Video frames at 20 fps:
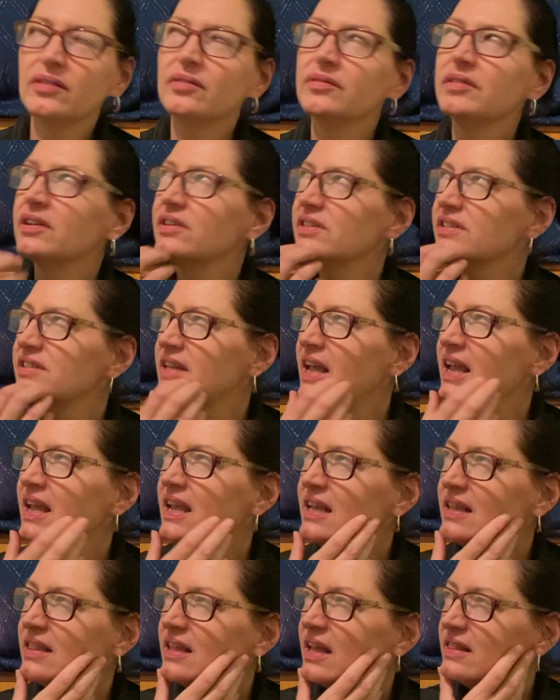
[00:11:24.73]
they're
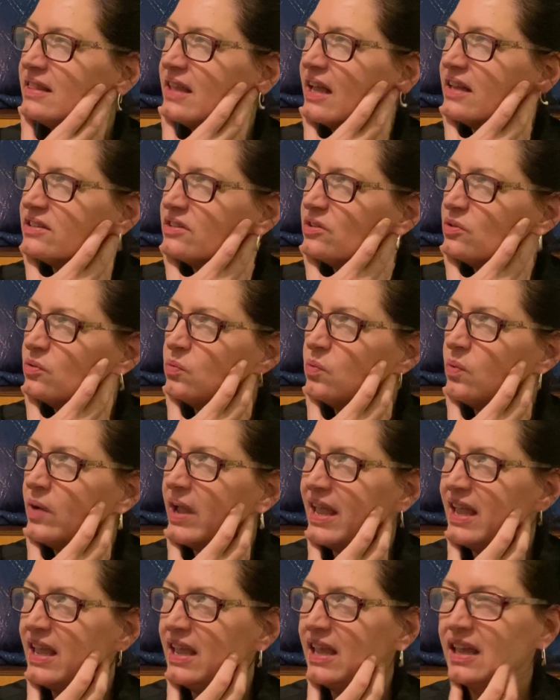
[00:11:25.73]
saying that that's a
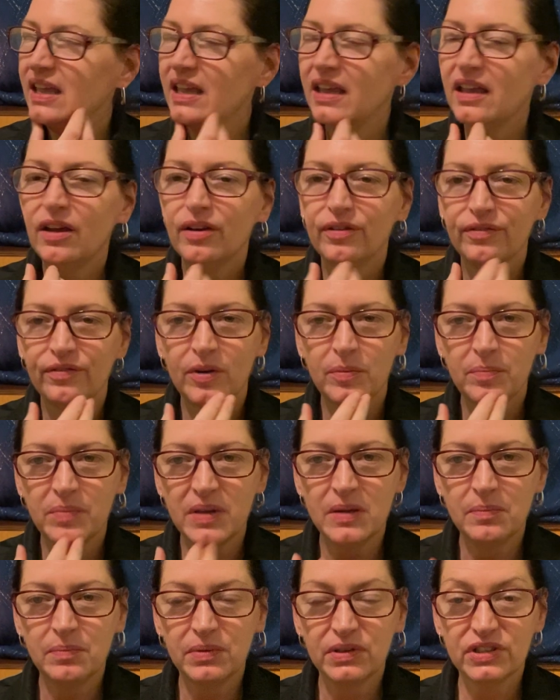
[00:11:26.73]
way for
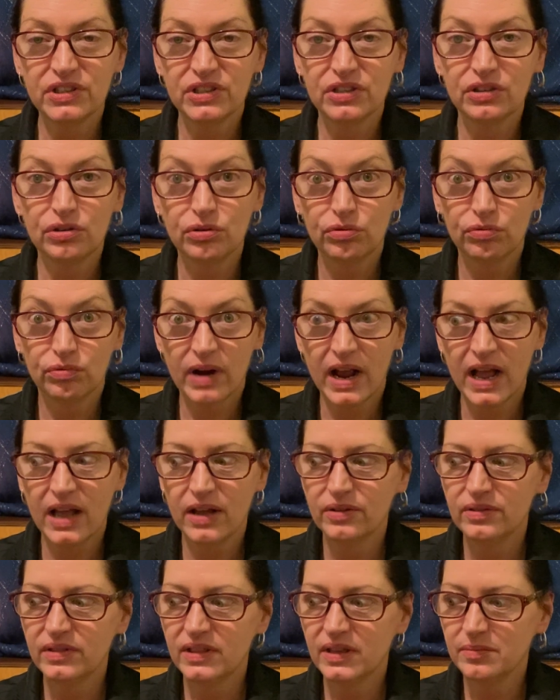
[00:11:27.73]
people to
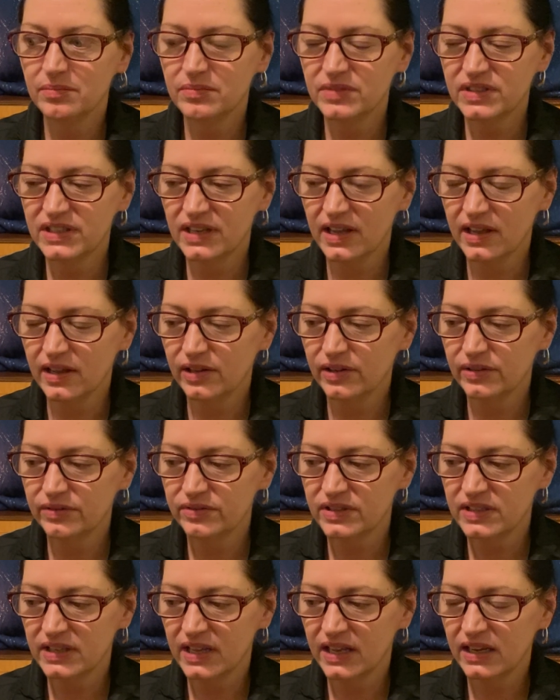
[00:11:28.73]
ground
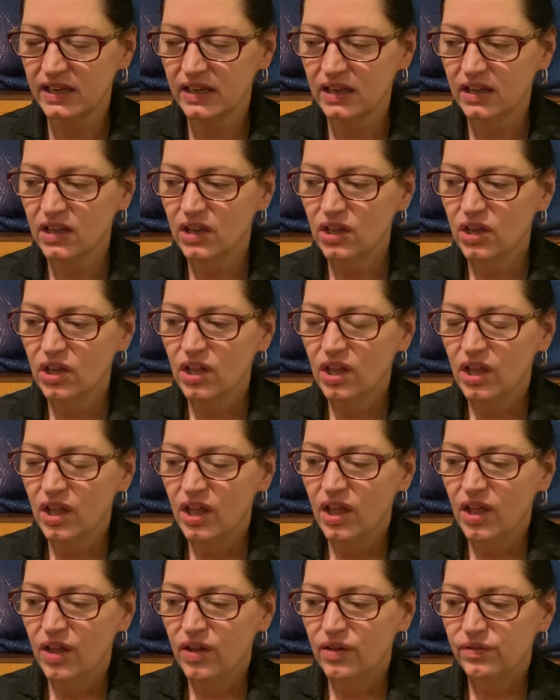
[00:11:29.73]
themselves, like
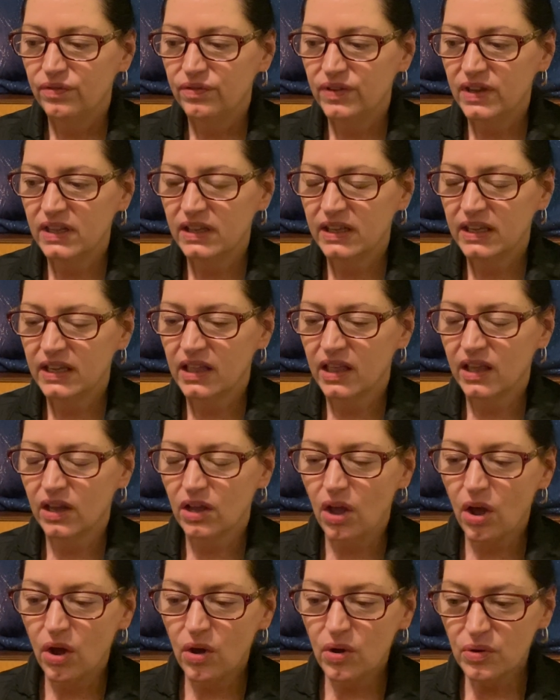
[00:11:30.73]
feeling like,
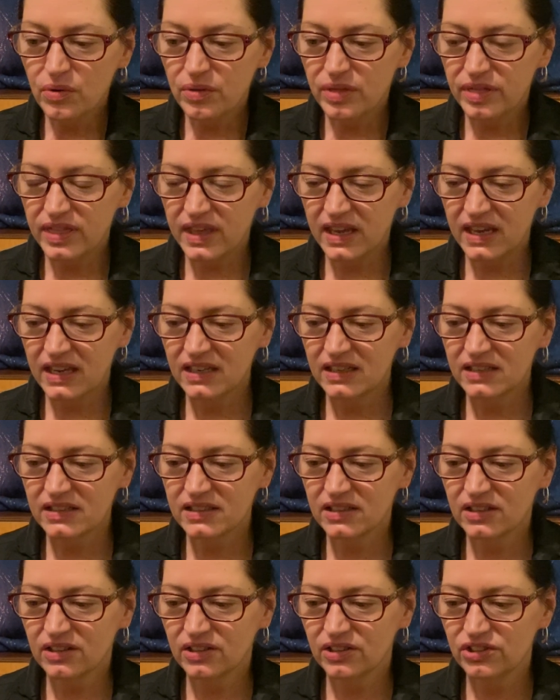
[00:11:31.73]
oh,
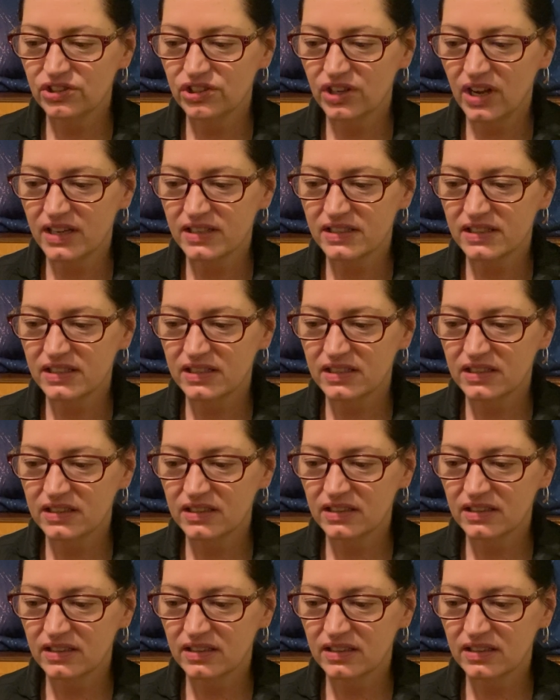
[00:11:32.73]
things are just,